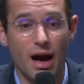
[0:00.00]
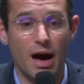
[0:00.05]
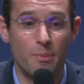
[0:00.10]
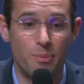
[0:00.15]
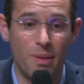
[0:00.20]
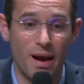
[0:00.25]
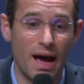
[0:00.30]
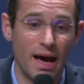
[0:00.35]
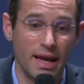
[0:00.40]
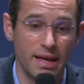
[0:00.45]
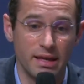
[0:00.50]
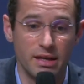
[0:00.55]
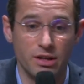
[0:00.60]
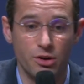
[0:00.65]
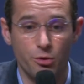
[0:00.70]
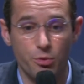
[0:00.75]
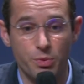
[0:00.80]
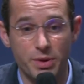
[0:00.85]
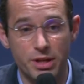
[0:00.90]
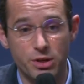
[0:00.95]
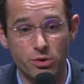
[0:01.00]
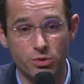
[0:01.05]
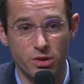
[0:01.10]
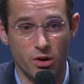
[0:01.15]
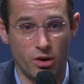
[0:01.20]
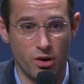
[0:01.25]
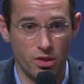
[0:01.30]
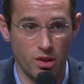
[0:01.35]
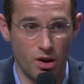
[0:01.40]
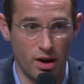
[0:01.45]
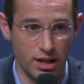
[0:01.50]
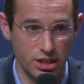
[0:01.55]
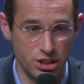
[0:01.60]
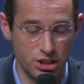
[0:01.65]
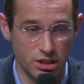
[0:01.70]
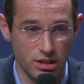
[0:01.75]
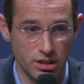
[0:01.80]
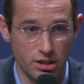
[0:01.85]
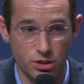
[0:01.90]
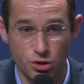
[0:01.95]
apply, reuse our
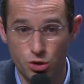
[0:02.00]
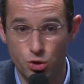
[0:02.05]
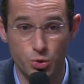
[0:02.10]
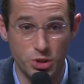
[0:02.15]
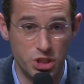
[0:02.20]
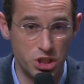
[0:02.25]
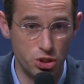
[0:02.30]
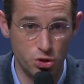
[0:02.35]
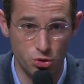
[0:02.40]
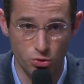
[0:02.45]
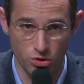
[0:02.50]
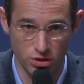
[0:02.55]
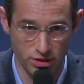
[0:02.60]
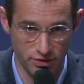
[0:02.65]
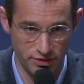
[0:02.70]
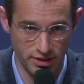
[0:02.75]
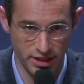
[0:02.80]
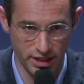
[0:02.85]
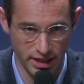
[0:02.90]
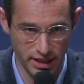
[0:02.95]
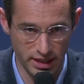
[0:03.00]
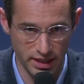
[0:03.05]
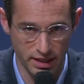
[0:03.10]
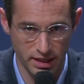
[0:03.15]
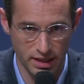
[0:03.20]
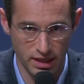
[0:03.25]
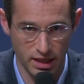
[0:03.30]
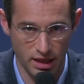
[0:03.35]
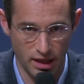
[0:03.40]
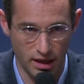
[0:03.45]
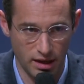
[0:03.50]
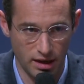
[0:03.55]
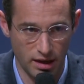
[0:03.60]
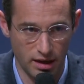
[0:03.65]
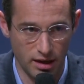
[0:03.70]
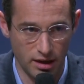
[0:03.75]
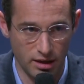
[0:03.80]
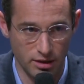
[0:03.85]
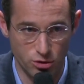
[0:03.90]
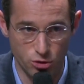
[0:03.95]
knowledge, switch tools if needed,
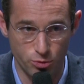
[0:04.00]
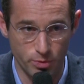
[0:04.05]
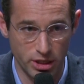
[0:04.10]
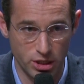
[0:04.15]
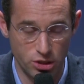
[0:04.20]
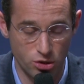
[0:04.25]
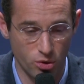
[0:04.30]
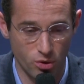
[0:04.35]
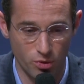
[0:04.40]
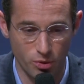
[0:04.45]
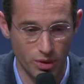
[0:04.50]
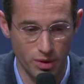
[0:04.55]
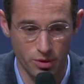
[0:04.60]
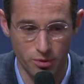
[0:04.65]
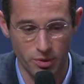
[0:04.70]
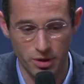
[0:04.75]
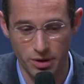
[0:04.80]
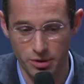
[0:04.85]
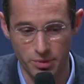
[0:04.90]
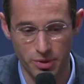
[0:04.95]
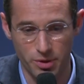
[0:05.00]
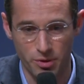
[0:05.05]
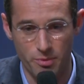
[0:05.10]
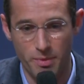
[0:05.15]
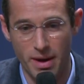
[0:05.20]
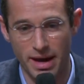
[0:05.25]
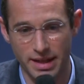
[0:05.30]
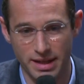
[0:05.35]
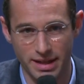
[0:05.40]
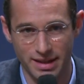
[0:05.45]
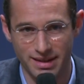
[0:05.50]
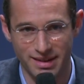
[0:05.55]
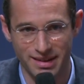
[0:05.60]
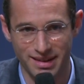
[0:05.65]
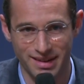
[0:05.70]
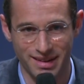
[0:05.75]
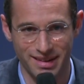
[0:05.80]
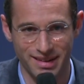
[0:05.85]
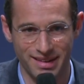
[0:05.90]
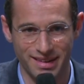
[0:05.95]
to make sure we remain
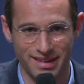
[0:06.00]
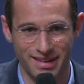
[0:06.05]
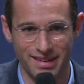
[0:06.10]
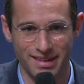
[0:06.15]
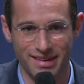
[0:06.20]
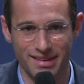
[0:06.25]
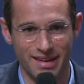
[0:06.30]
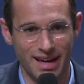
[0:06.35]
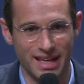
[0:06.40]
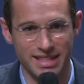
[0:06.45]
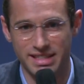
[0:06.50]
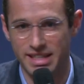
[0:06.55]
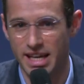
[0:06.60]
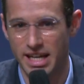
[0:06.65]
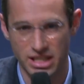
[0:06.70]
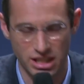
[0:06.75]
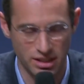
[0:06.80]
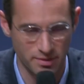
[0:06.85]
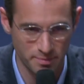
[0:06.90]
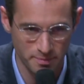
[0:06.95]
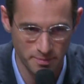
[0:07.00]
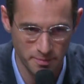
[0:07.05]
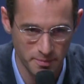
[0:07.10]
at the edge.